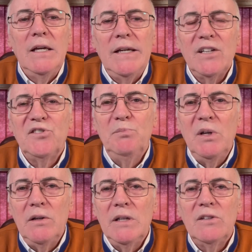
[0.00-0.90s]

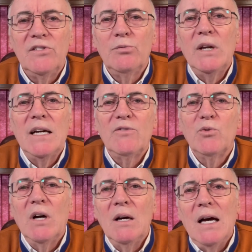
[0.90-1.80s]
experience. We have
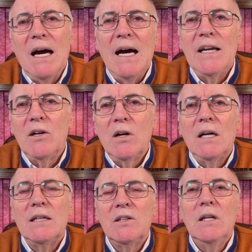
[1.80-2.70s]
to hire
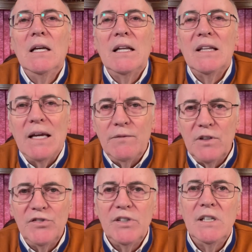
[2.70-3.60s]
on
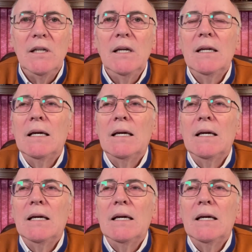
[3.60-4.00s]
diversity,